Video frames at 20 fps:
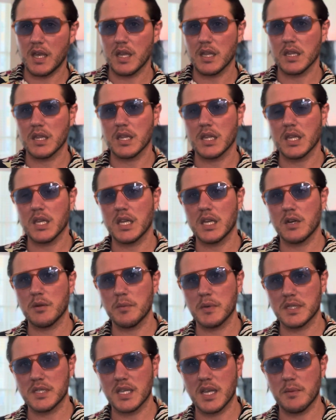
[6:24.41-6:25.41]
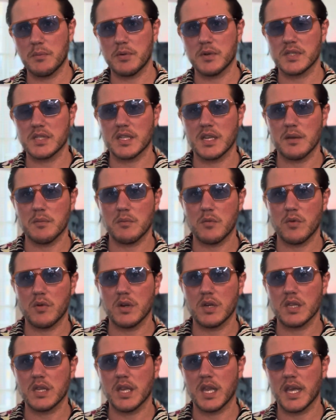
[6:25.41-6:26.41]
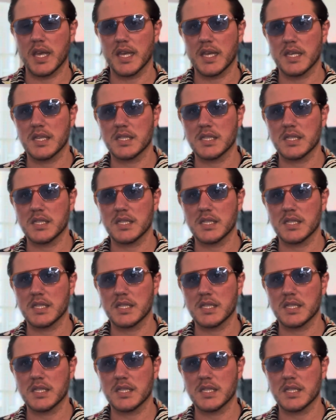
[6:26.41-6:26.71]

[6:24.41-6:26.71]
a little bit 10% more like